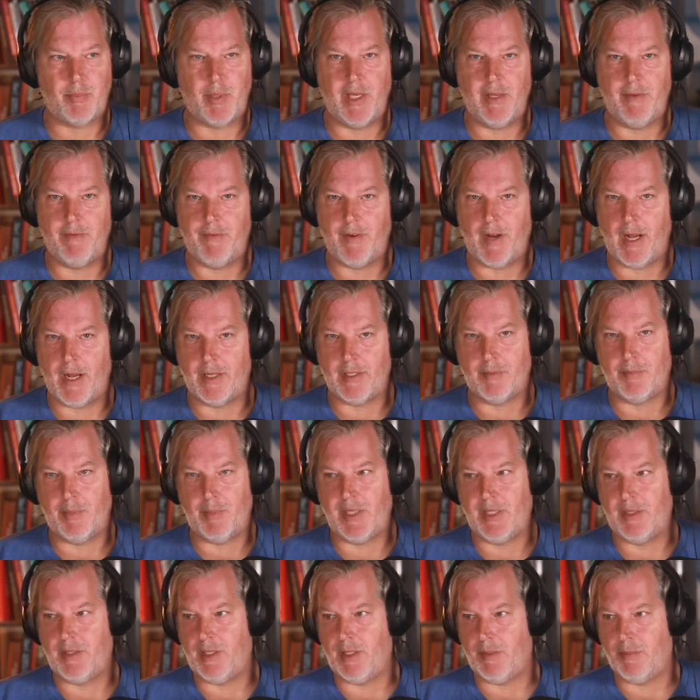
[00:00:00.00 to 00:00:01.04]
PFAS,
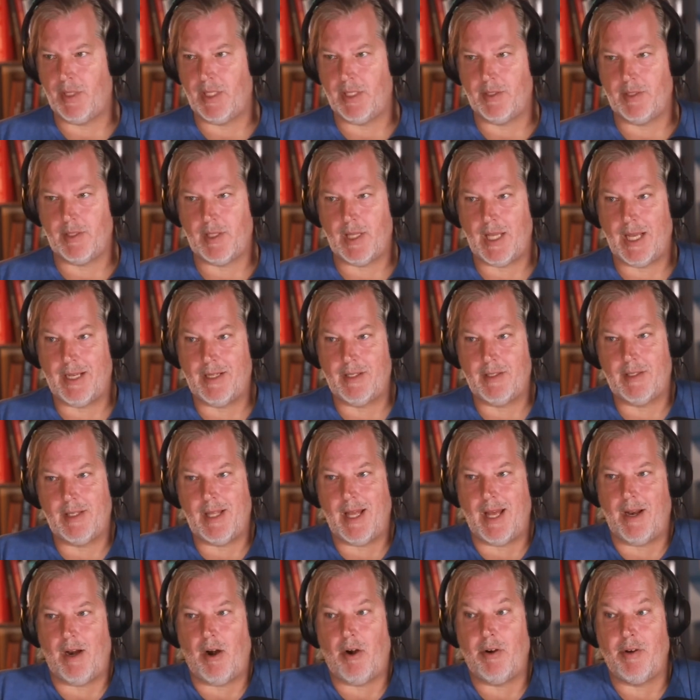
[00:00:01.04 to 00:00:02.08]
PCBs, things
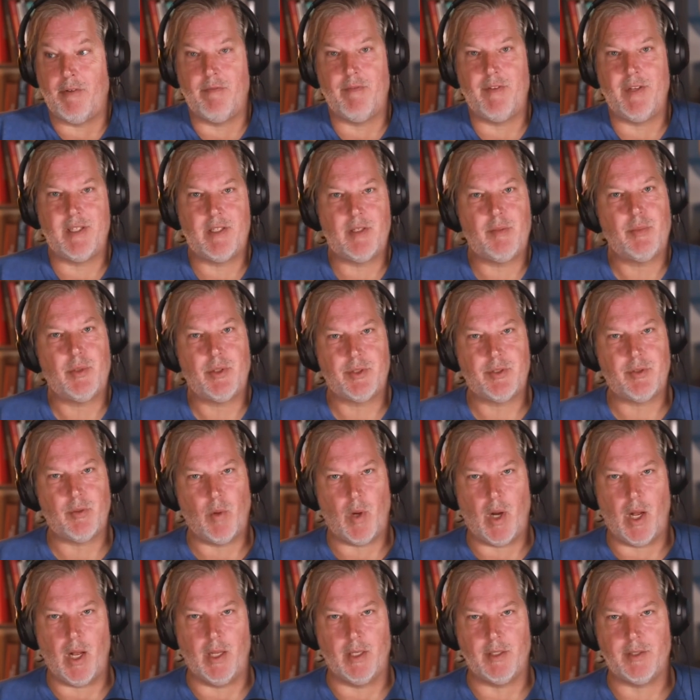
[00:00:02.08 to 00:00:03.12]
that are invisible
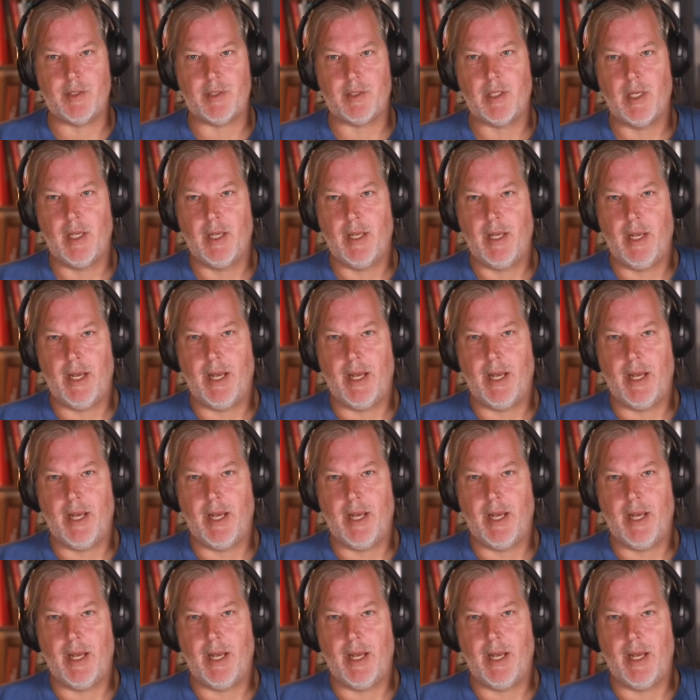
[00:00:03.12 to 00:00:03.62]
to us?